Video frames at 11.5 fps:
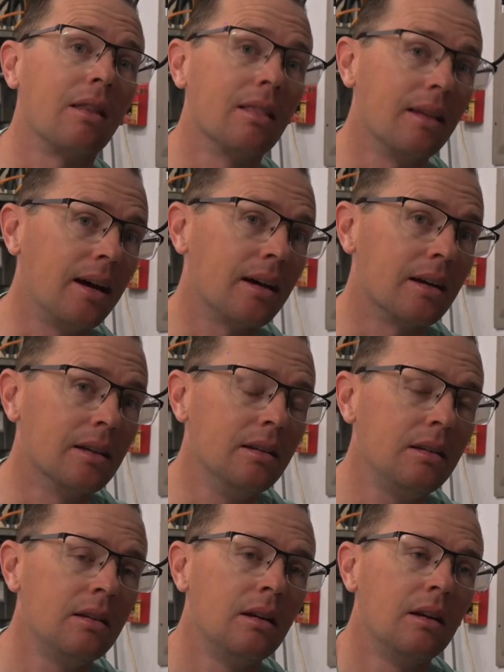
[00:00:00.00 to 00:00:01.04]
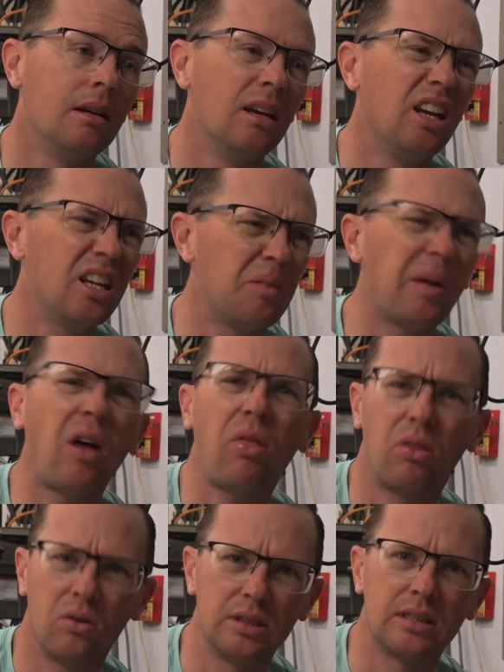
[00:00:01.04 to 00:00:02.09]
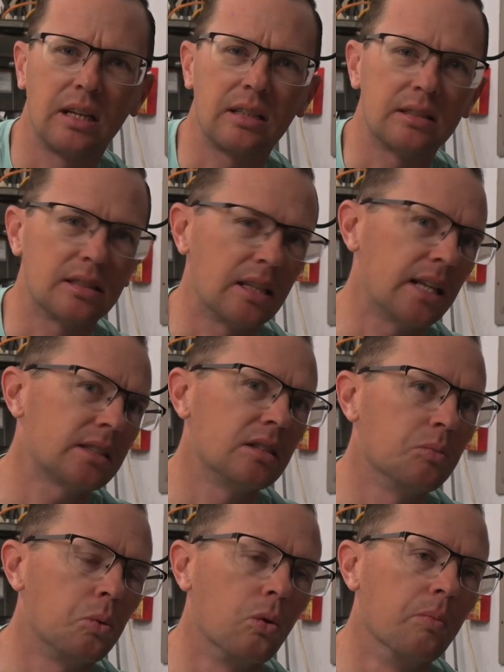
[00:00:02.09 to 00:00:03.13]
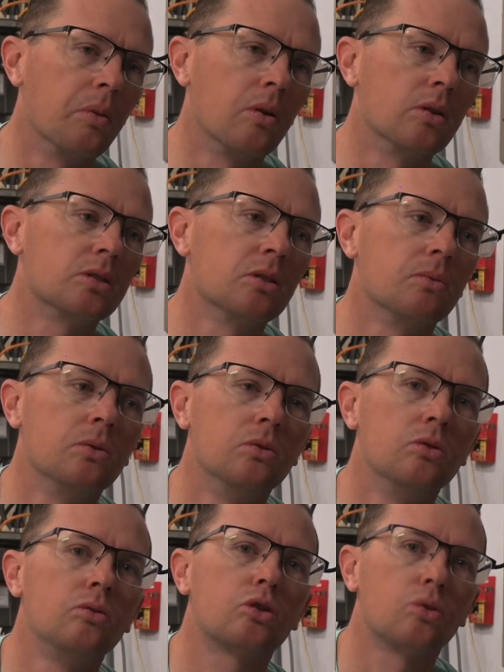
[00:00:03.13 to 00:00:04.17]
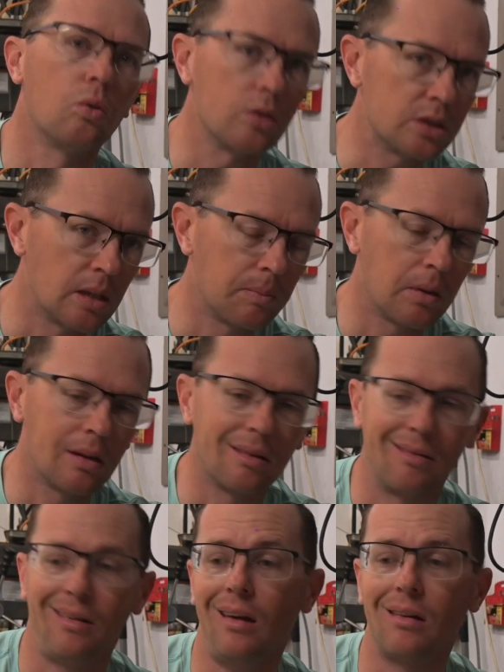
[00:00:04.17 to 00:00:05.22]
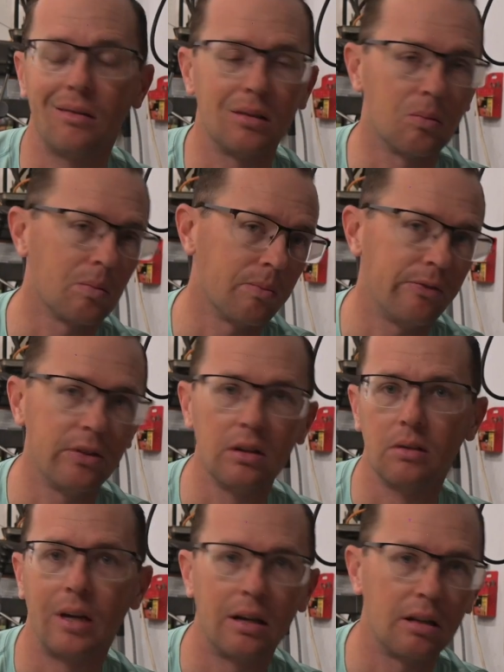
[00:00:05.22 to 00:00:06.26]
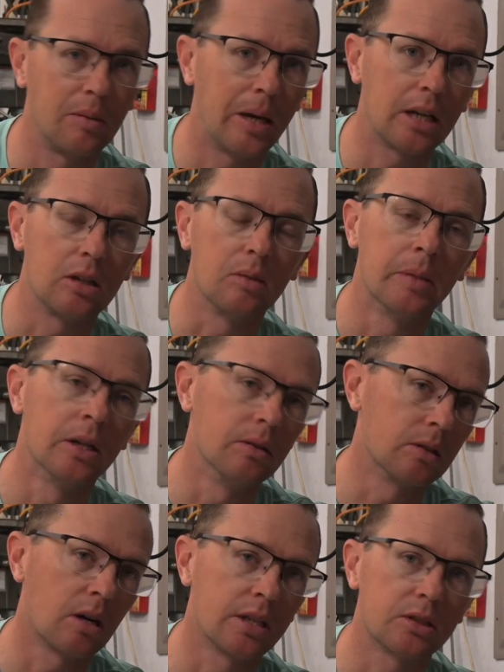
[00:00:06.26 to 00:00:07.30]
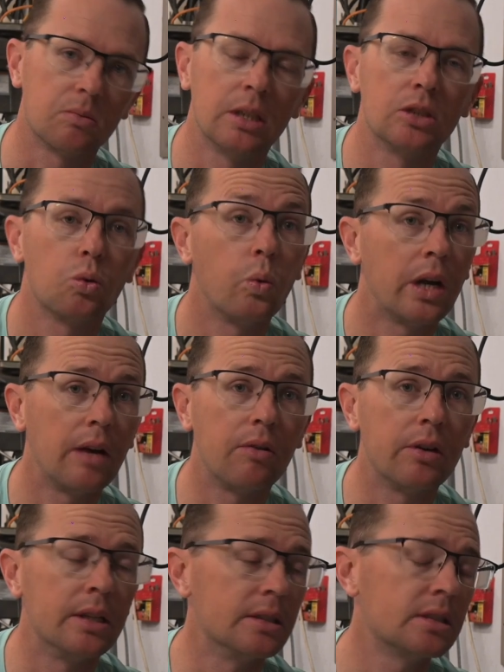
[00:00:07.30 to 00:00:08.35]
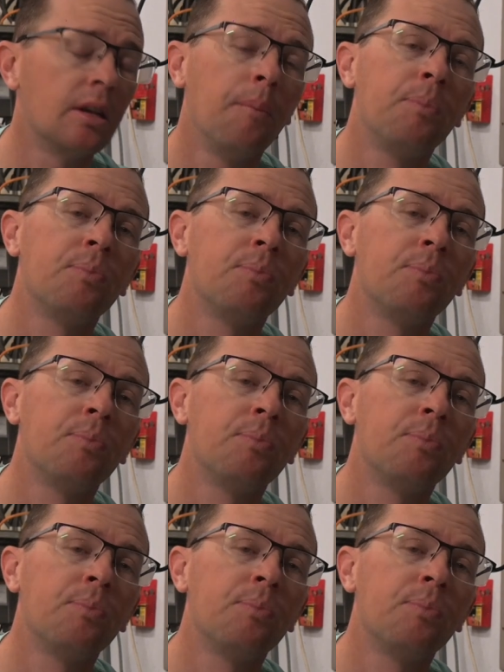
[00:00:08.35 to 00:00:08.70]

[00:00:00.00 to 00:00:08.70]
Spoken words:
online in about 30 seconds, and that's the important part. So if you do short something, I don't know, you fiddle around in the back of your boat, cross a wrench, whatever it is,